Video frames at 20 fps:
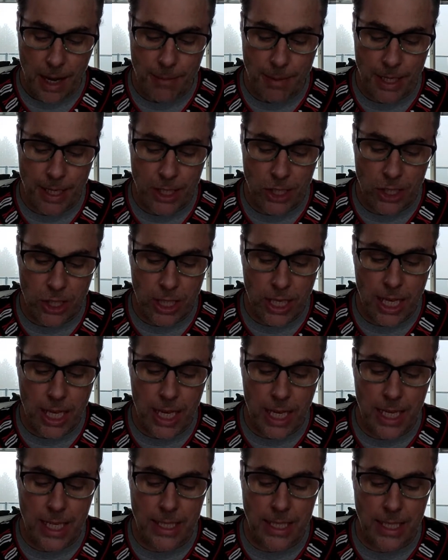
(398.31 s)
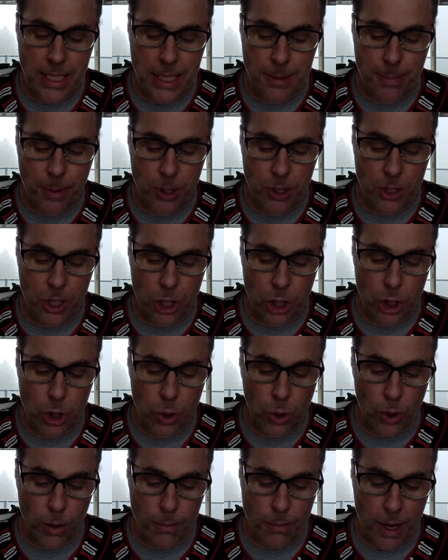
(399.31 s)
Initially, it is experienced
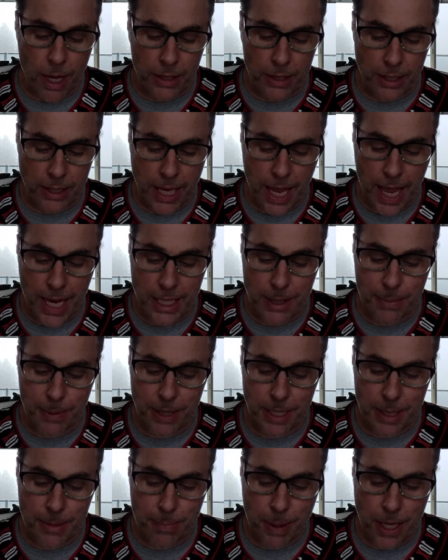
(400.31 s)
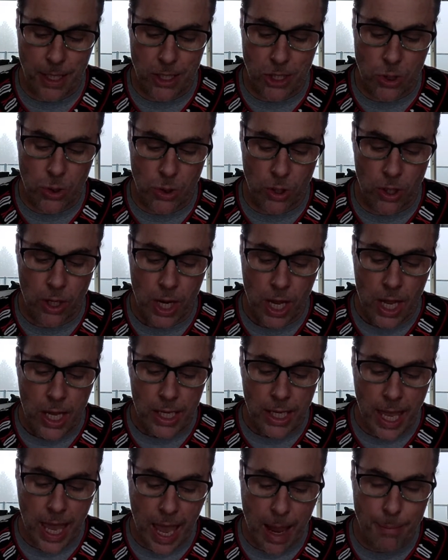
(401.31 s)
as short, mild attacks, but this pain
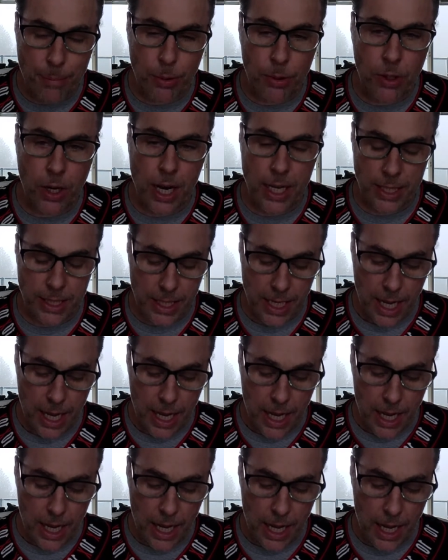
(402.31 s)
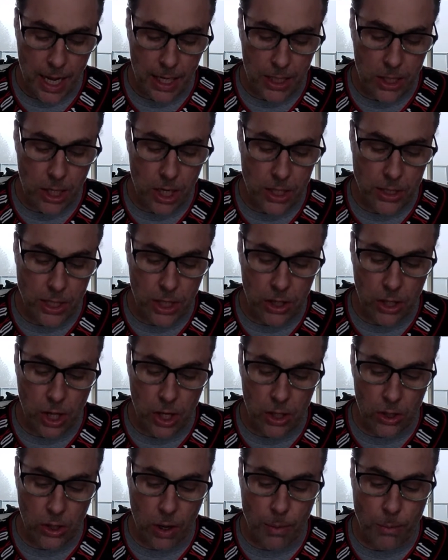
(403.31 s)
disorder can progress,
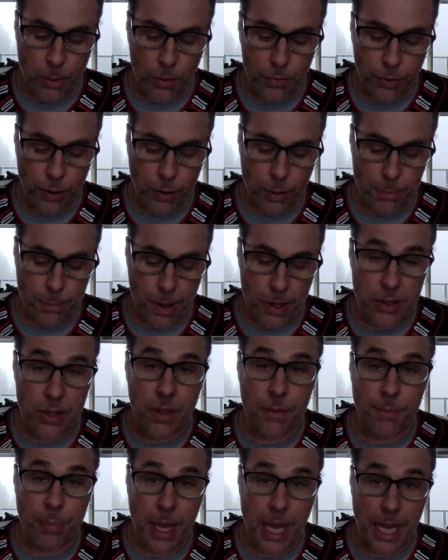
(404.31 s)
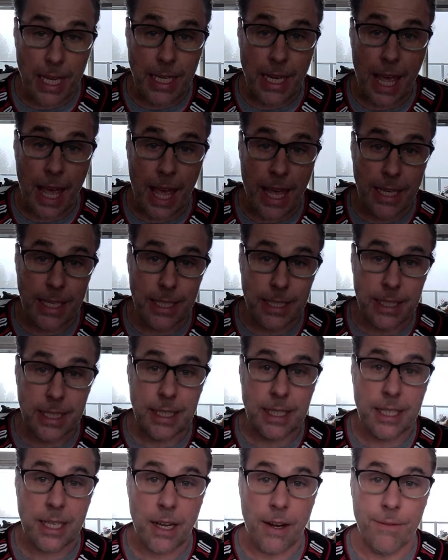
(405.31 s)
causing longer and more frequent bouts of pain
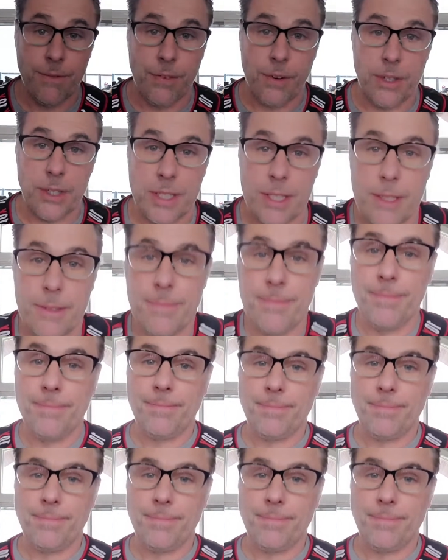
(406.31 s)
and discomfort.